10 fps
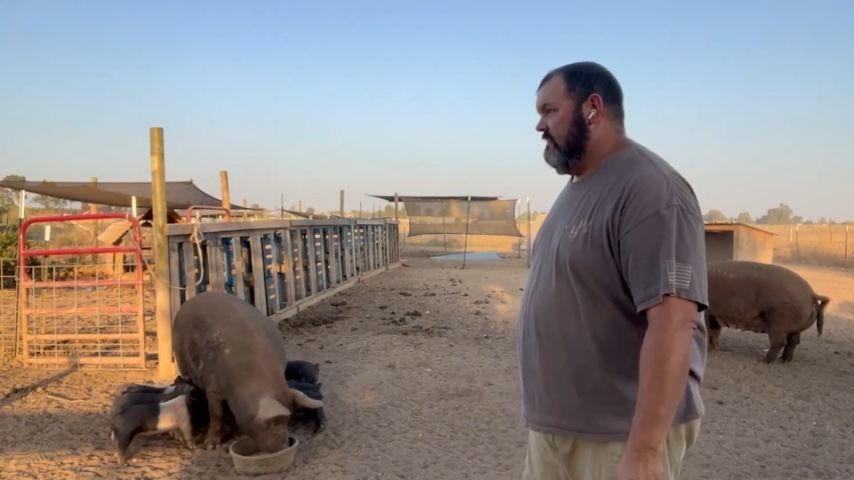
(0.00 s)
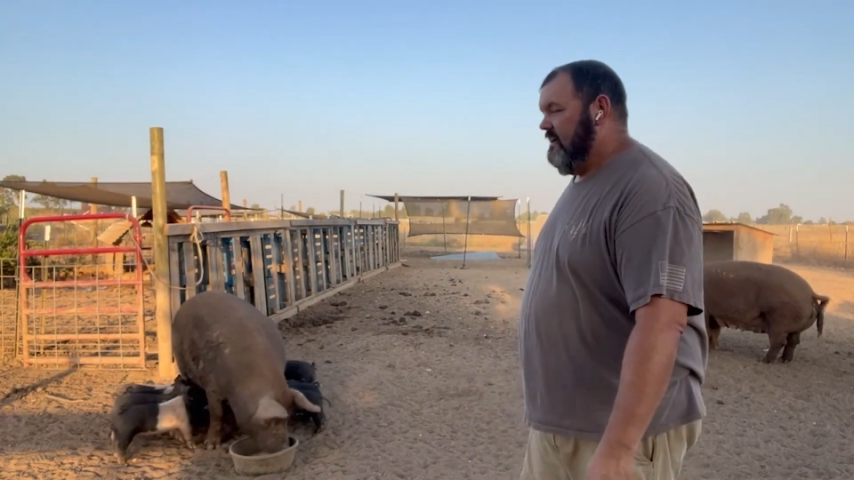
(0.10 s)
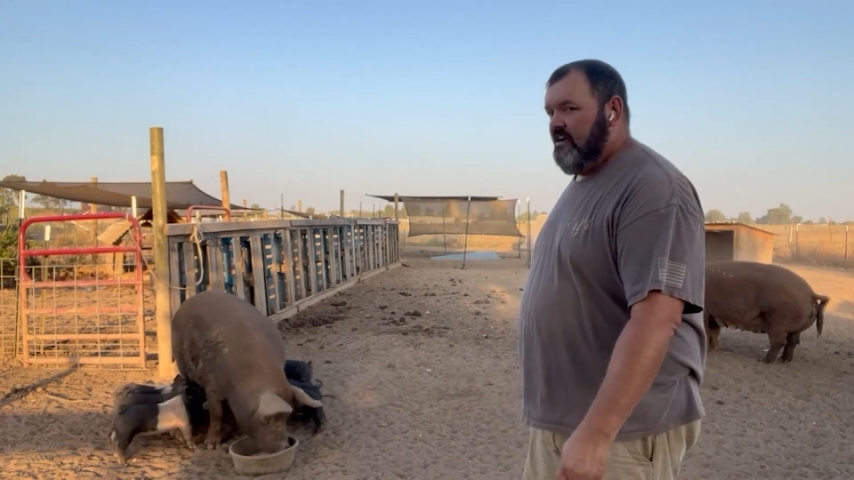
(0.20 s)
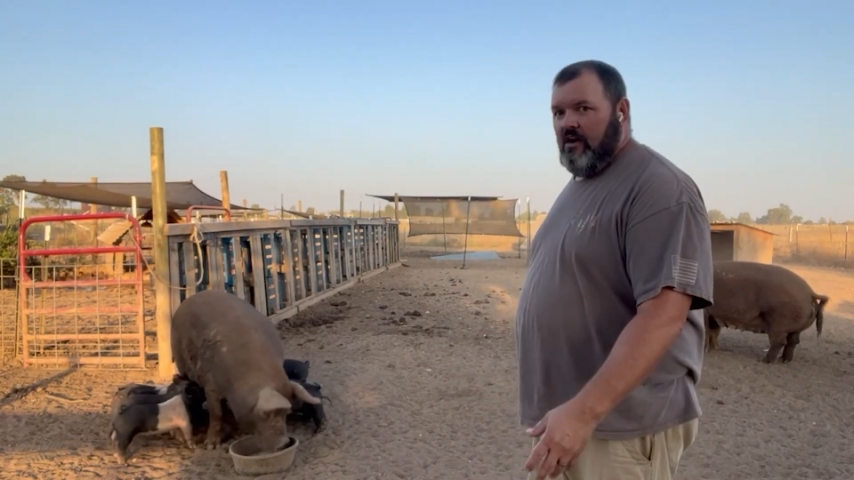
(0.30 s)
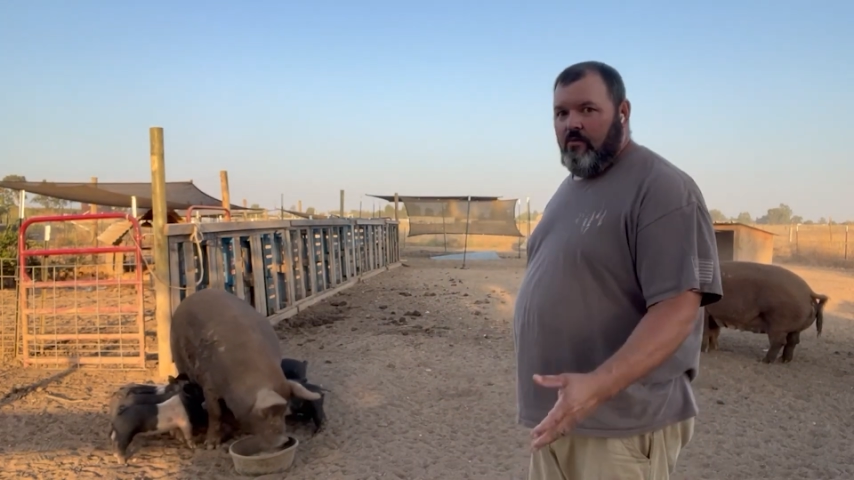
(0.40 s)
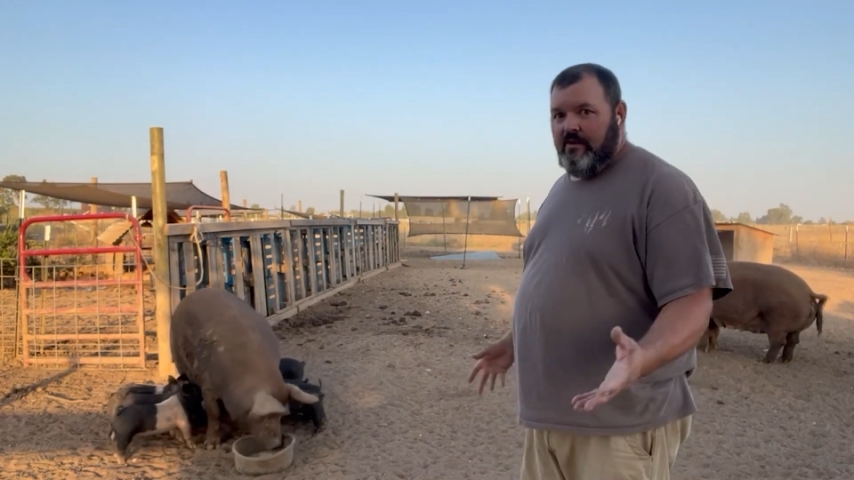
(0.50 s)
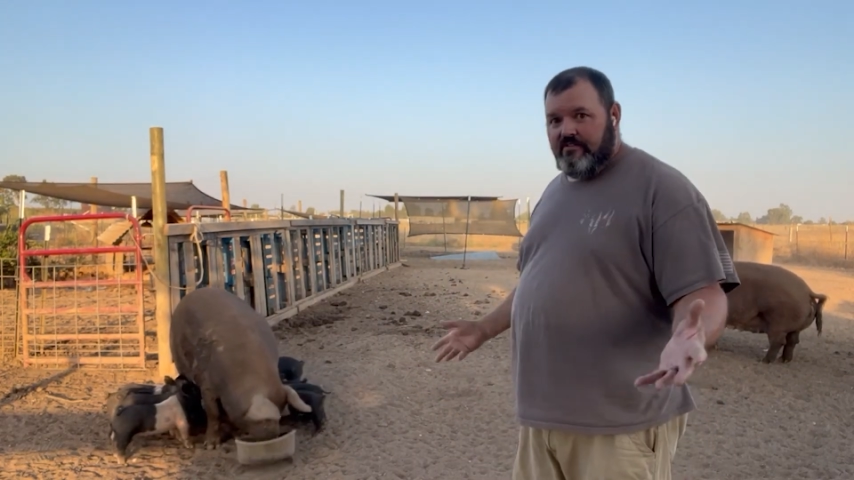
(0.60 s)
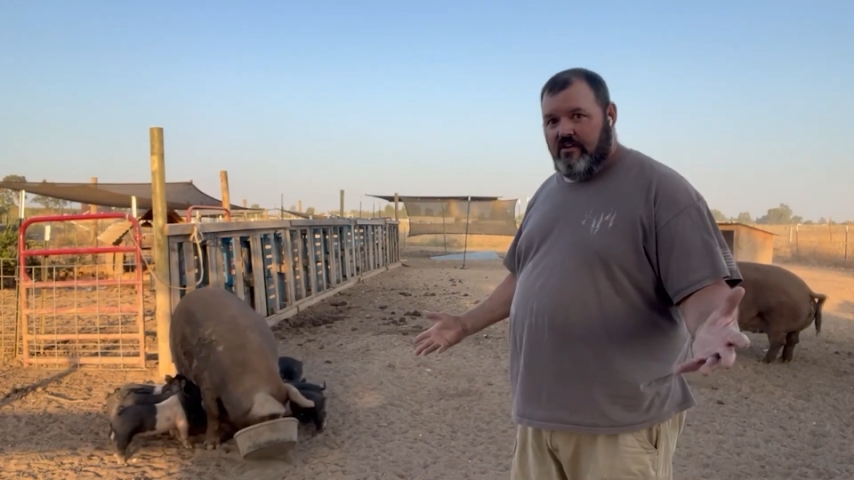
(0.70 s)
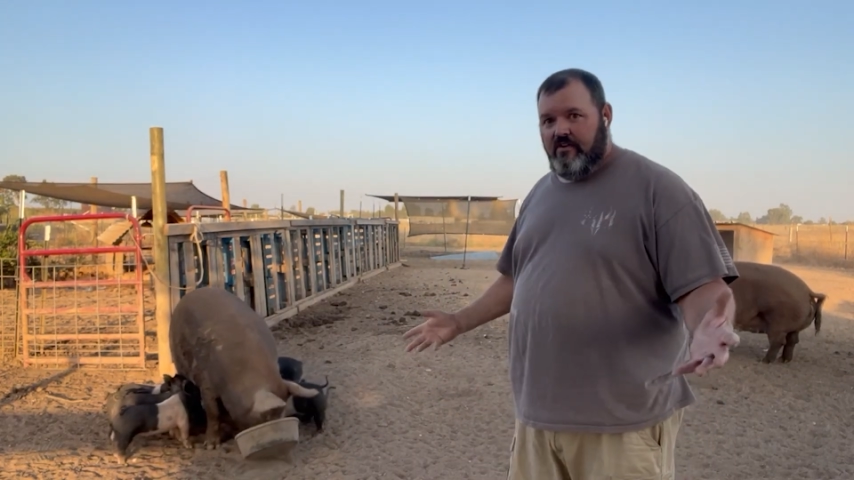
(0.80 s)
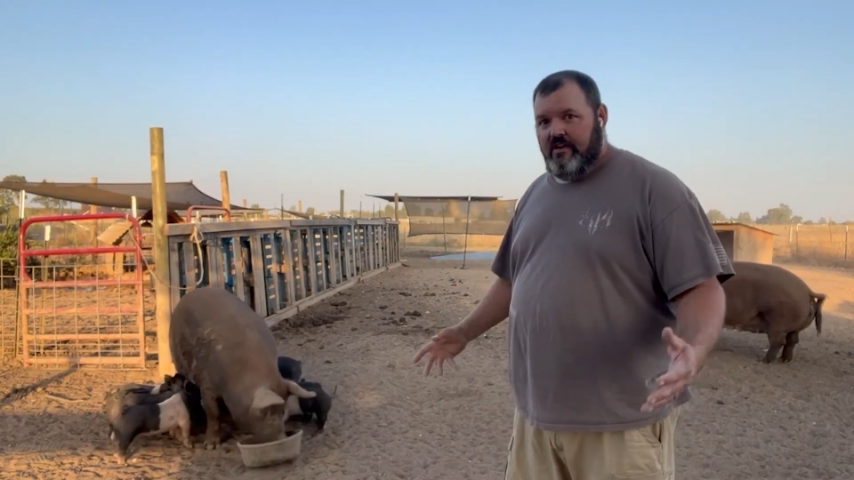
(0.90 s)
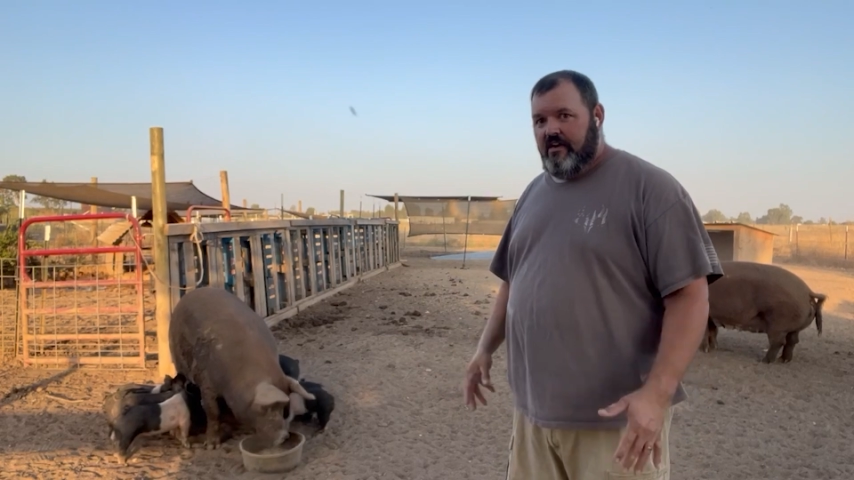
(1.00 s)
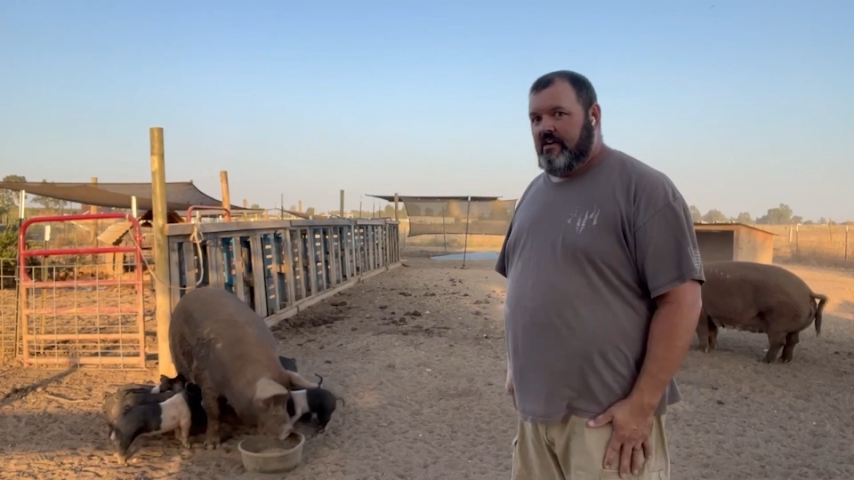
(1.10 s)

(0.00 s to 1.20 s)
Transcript: to get on what's going on